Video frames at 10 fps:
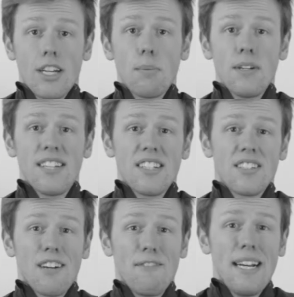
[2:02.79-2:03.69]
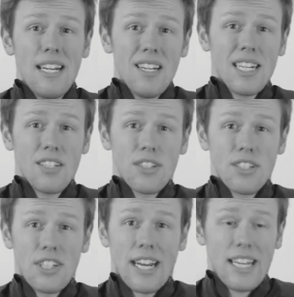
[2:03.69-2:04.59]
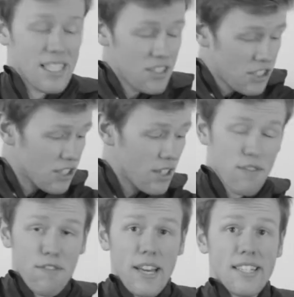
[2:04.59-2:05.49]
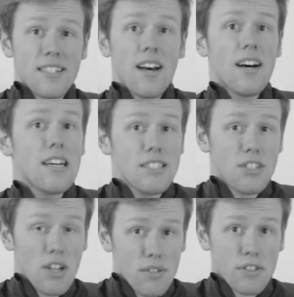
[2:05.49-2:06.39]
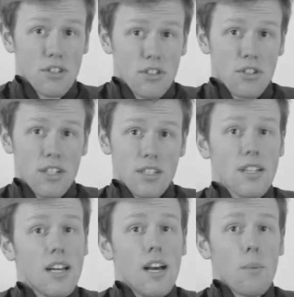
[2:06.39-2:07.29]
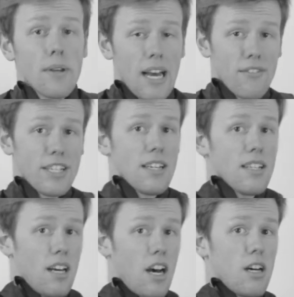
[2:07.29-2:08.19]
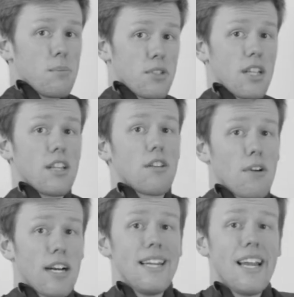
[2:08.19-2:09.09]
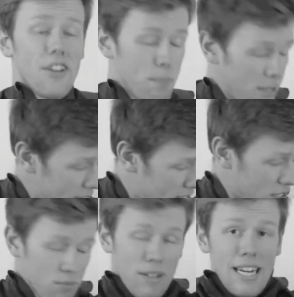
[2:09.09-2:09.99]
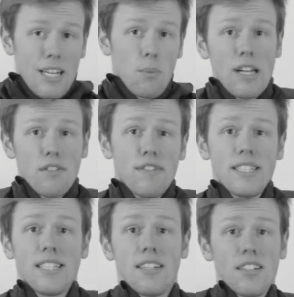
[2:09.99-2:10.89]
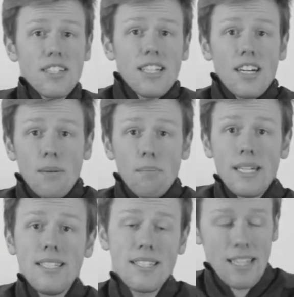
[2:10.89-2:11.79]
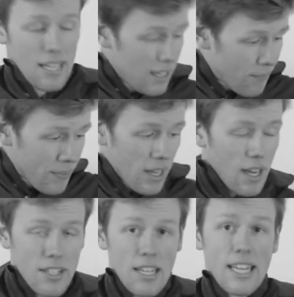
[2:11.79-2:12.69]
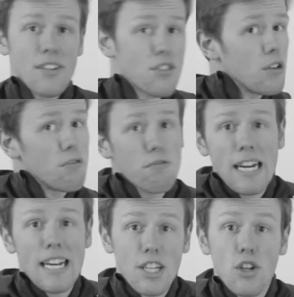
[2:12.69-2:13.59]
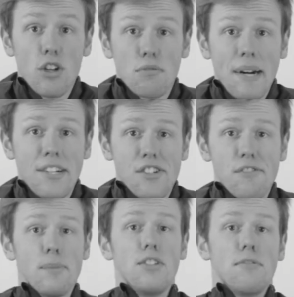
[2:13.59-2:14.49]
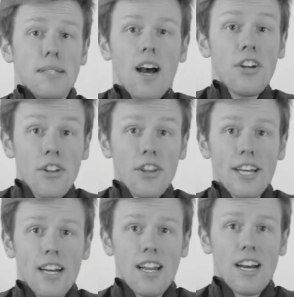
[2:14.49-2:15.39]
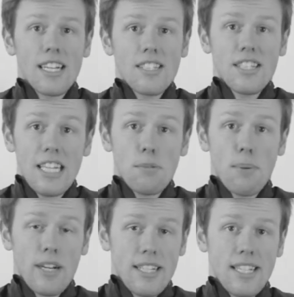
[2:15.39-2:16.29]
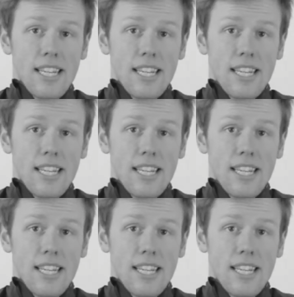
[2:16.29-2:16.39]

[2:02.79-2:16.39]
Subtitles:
a couple of things that I really like on the jacket is just the fit. I often struggle with having arms of the right length, but this is really well fitted under the armpits and it gives you a really good range of movement. Another thing I like is these pockets